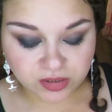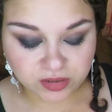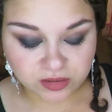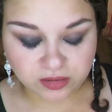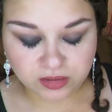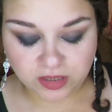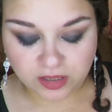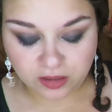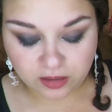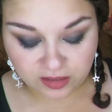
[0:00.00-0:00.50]
is
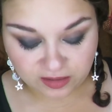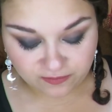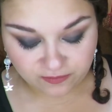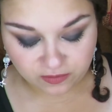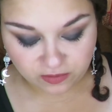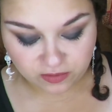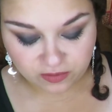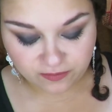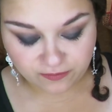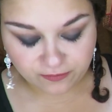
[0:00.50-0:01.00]
like
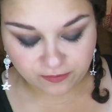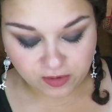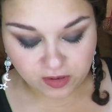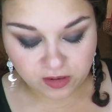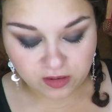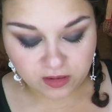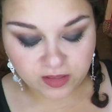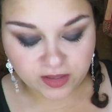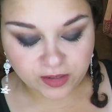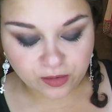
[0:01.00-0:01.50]
even
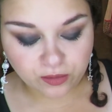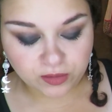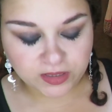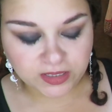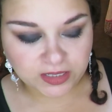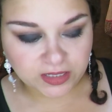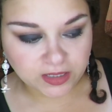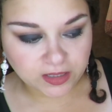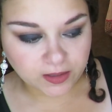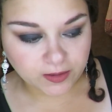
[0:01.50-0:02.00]
different. Little
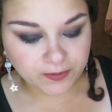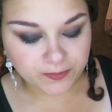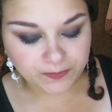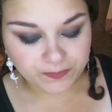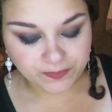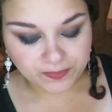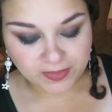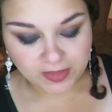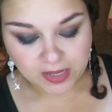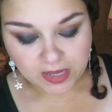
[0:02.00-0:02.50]
League,
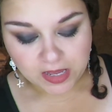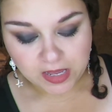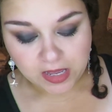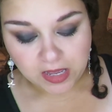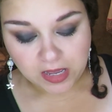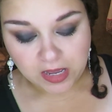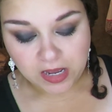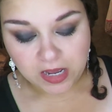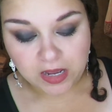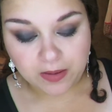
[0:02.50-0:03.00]

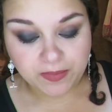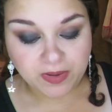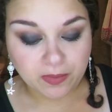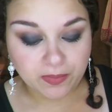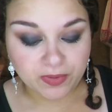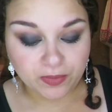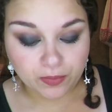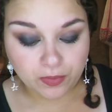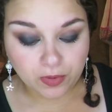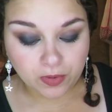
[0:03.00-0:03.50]
I
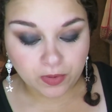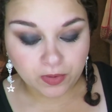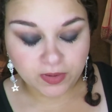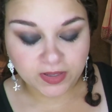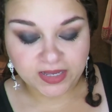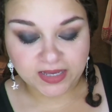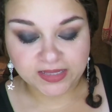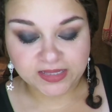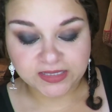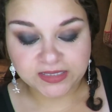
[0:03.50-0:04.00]
might be
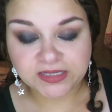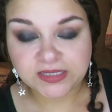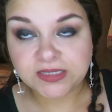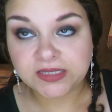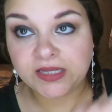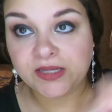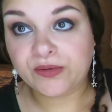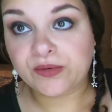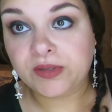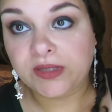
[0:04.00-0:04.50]
wrong. Yeah, this
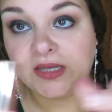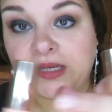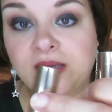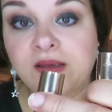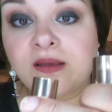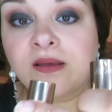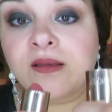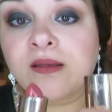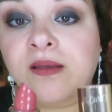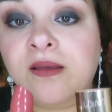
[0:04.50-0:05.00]
is Little
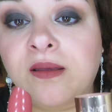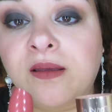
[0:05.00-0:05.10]
League.